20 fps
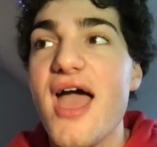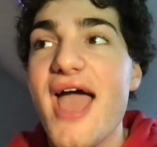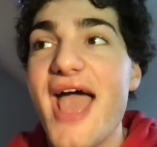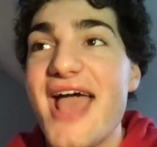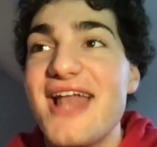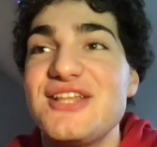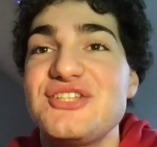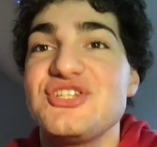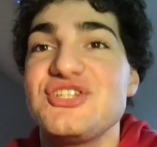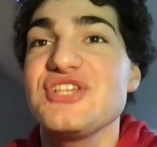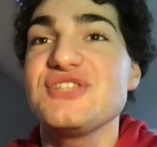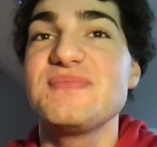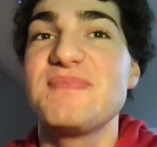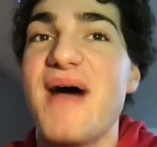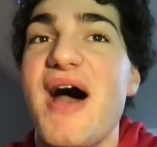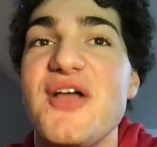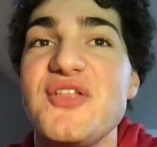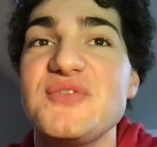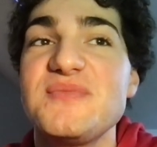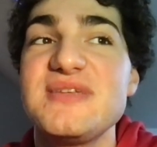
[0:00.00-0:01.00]
And it just
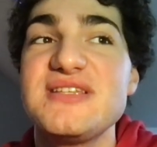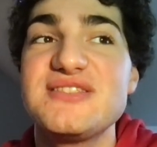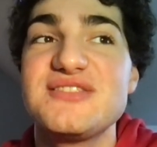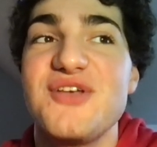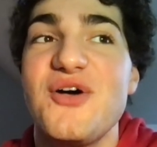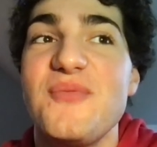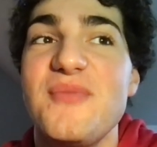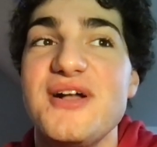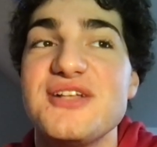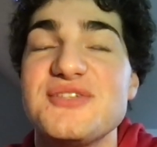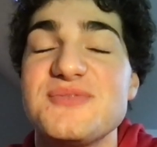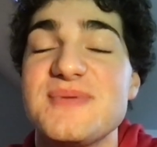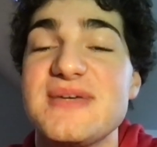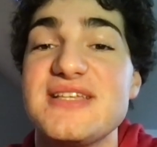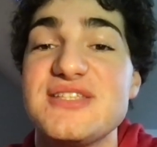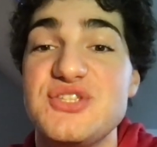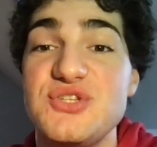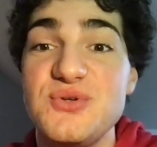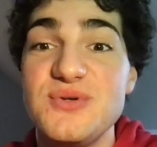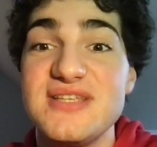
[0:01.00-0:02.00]
bothered me so much
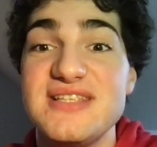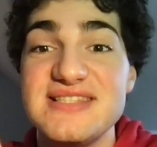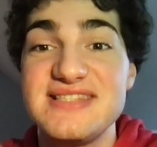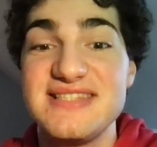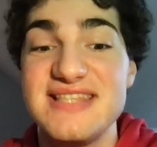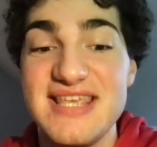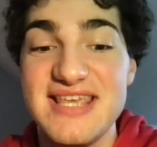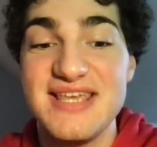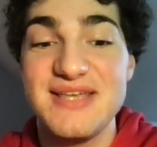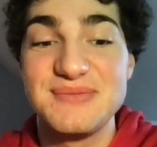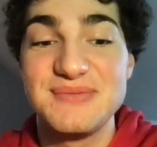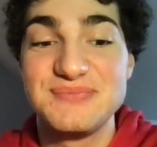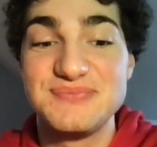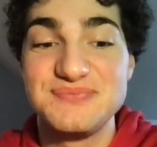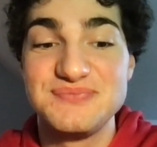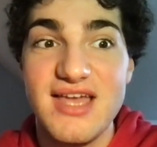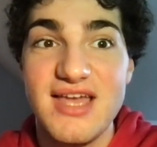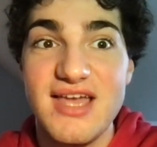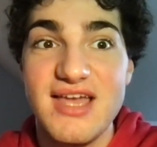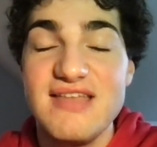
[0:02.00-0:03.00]
because you can see
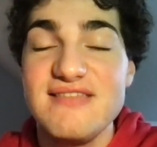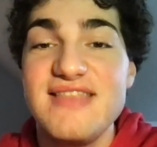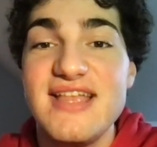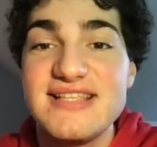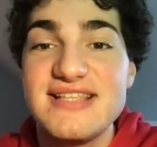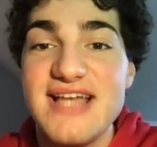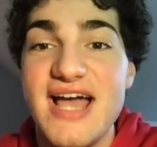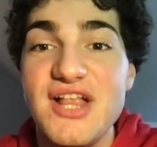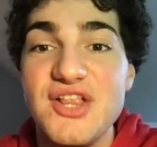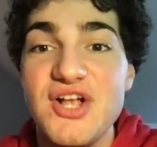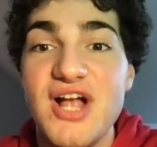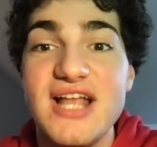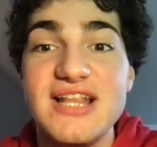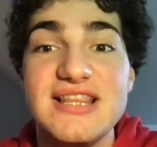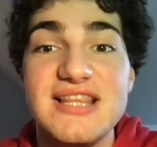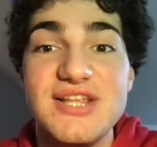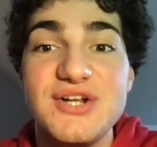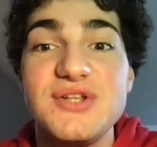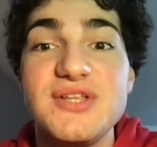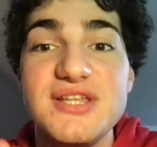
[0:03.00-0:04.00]
that Tyler had
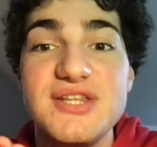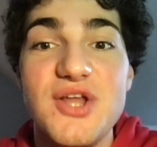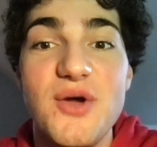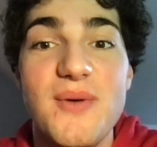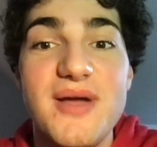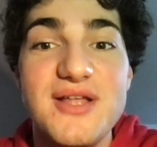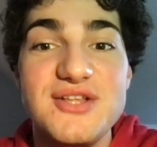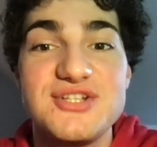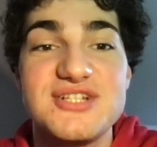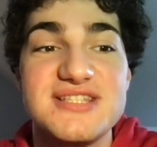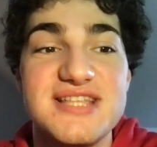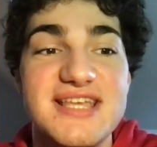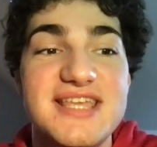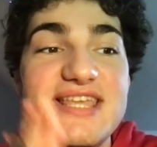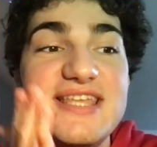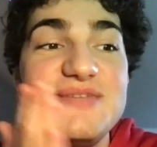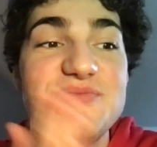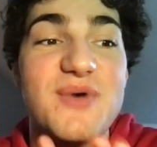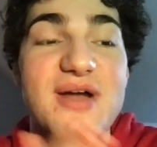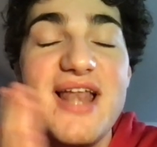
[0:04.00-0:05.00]
literally no interest. Like,
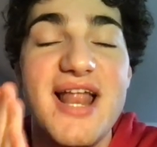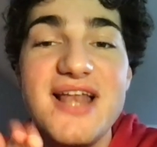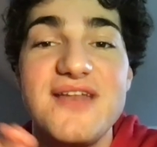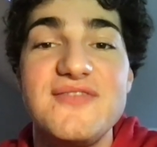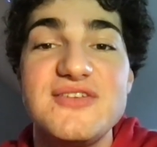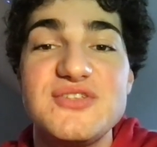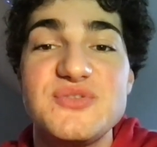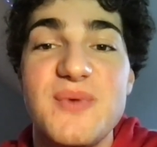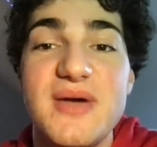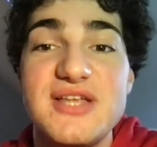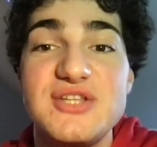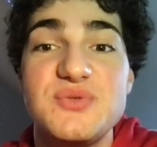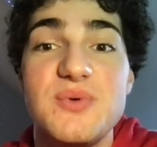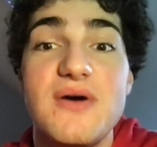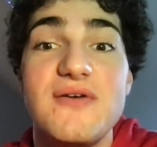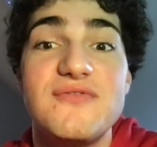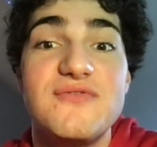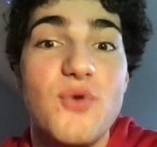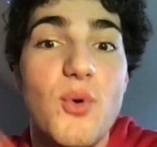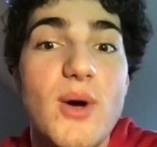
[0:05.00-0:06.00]
he went out of his way to
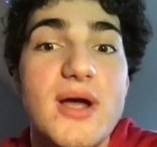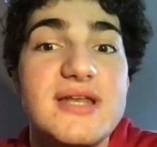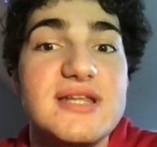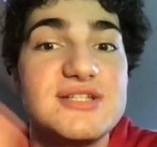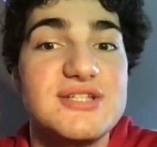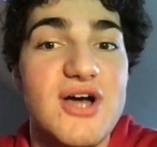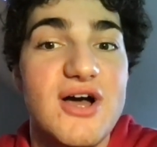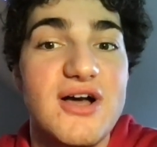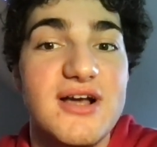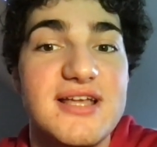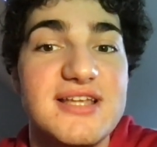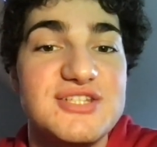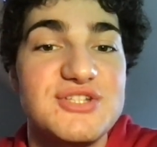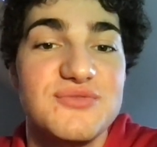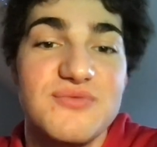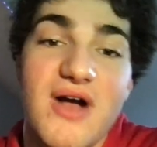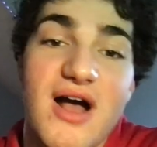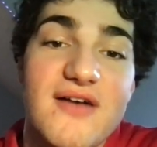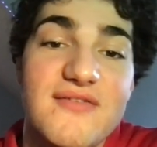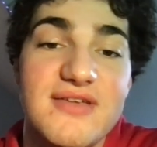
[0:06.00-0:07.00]
avoid talking to
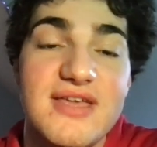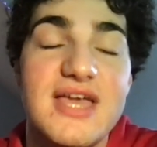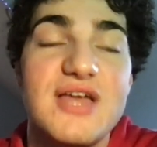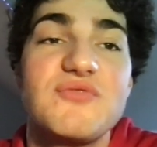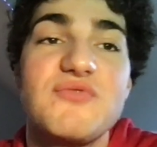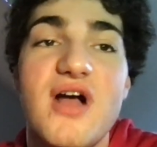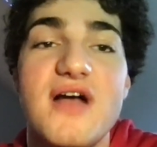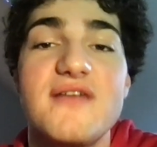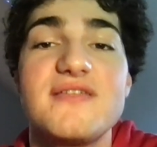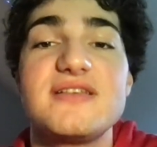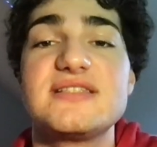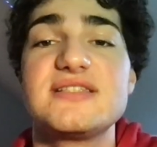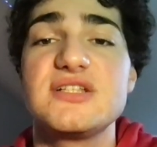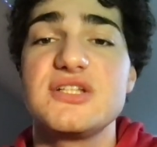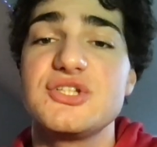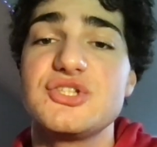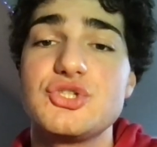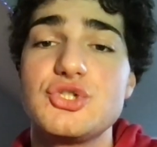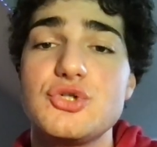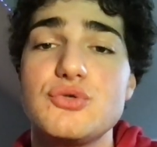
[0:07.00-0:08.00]
Ravi, and Ravi still
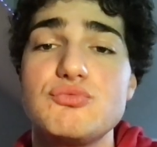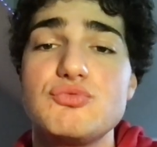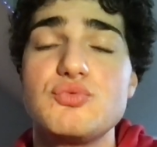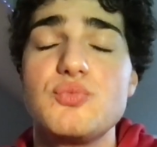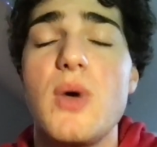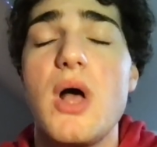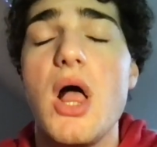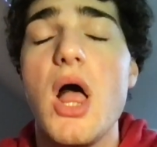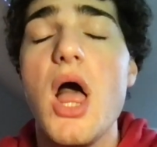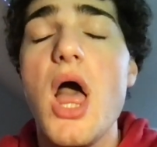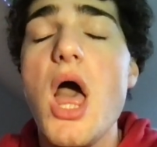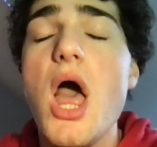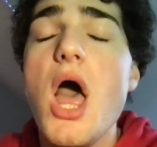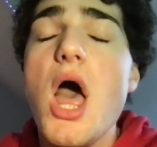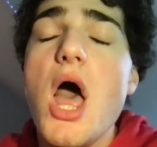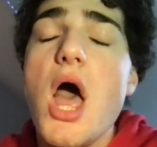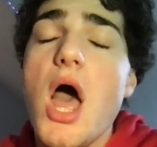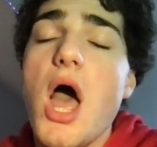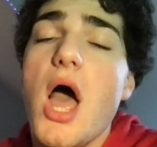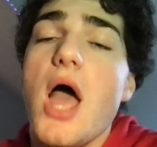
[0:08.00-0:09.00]
assumed, well,
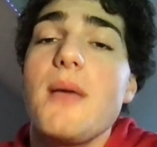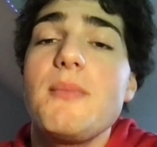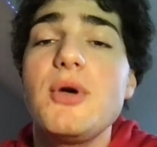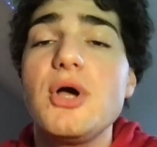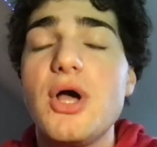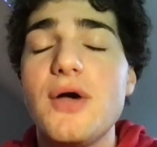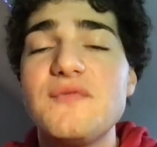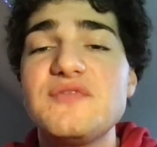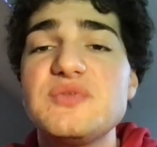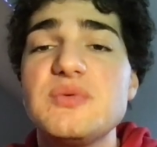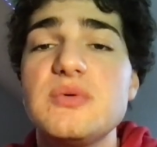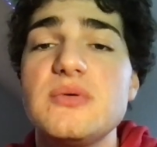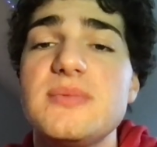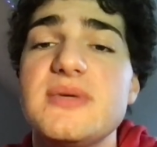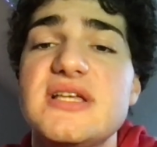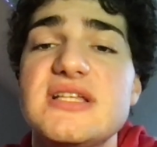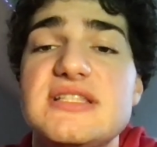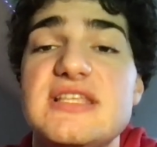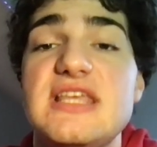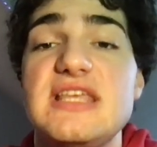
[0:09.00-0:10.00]
I'm uncomfortable
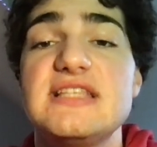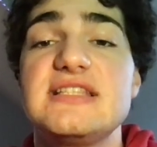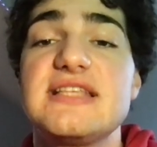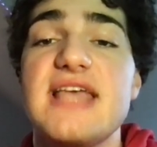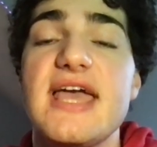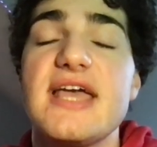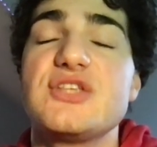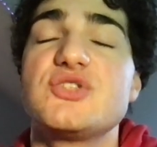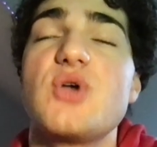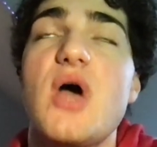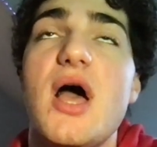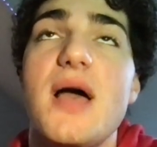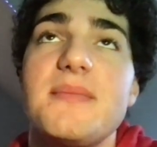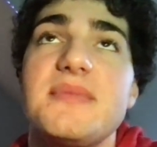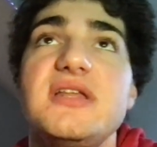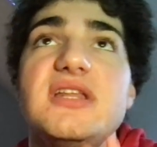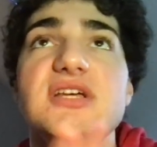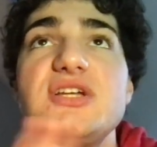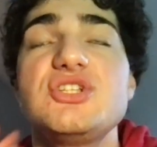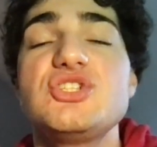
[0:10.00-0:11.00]
because he's gay, so I'm
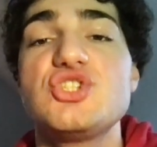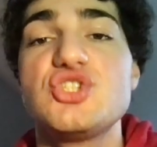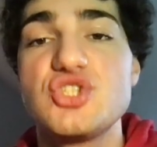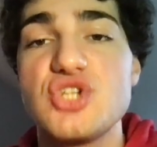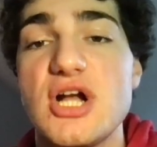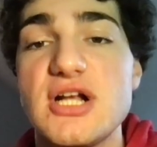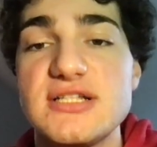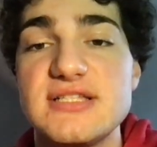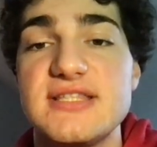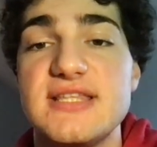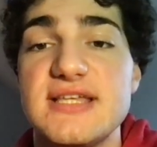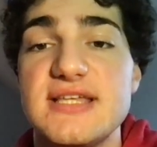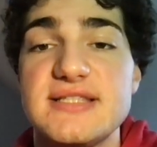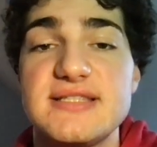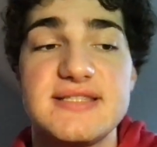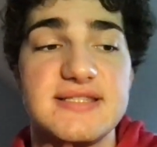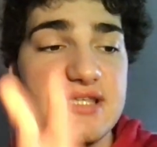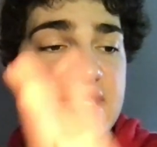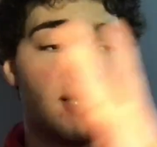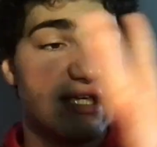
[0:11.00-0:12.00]
gonna construct
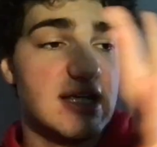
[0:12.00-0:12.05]
this